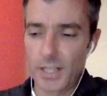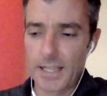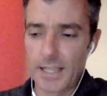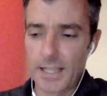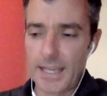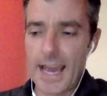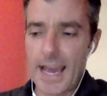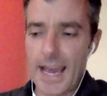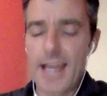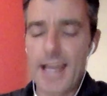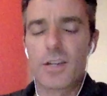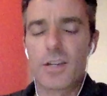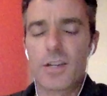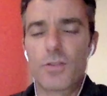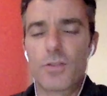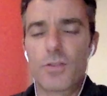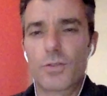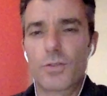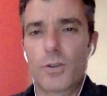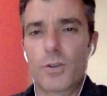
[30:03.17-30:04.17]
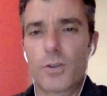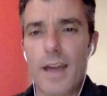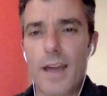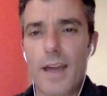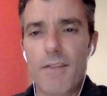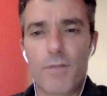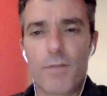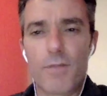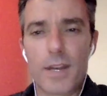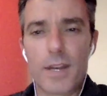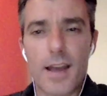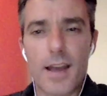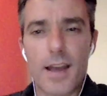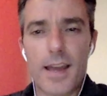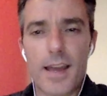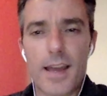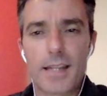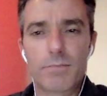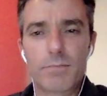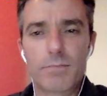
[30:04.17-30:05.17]
can your
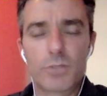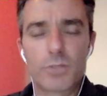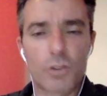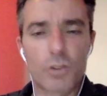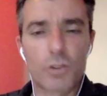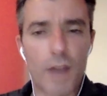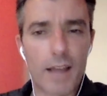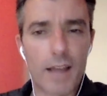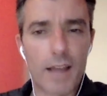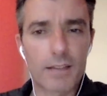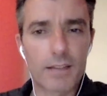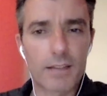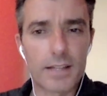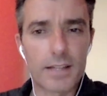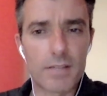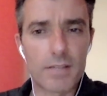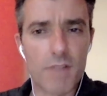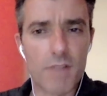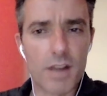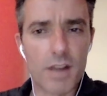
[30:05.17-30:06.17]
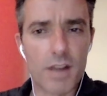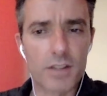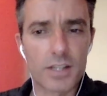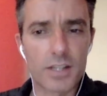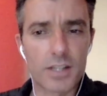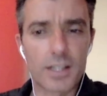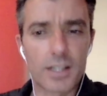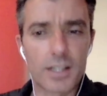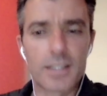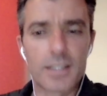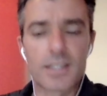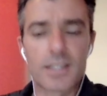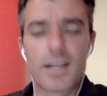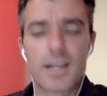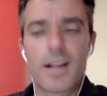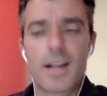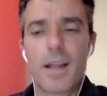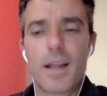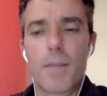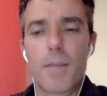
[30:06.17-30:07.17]
everyday triathlete, runner, cyclist
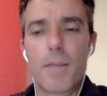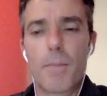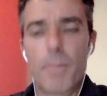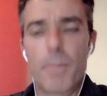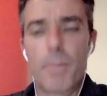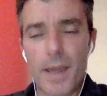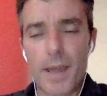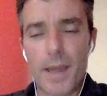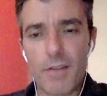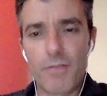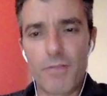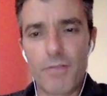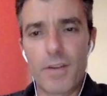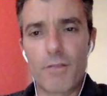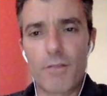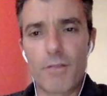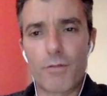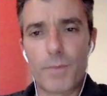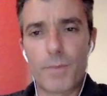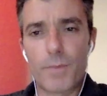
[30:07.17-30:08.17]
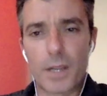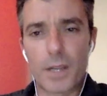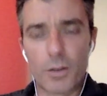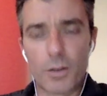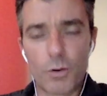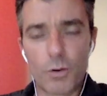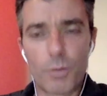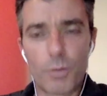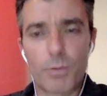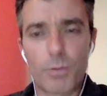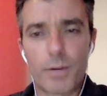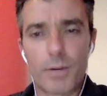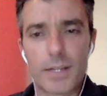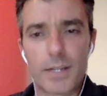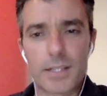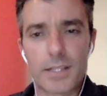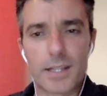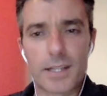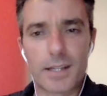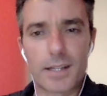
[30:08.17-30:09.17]
benefit from
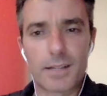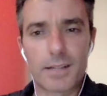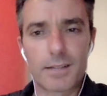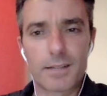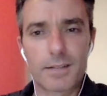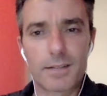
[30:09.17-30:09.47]
incorporating